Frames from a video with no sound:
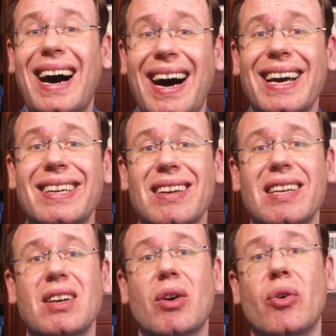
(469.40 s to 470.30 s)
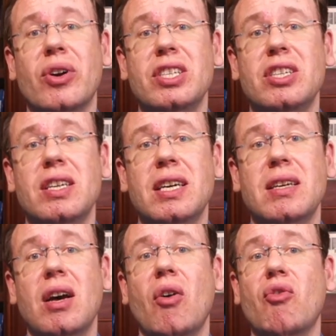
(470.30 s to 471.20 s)
ideally originate
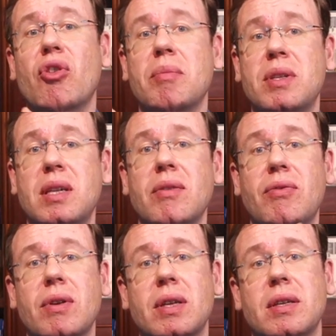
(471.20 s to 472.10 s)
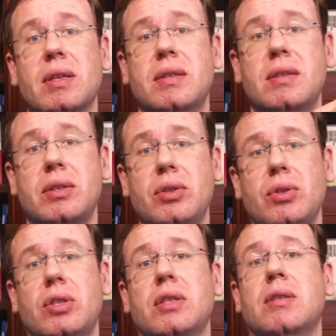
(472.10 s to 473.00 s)
from different
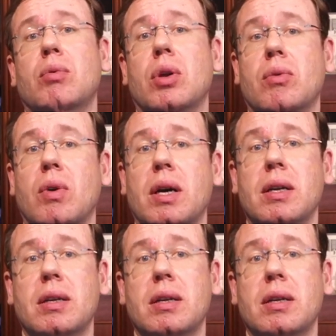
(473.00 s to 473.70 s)
institutions worldwide.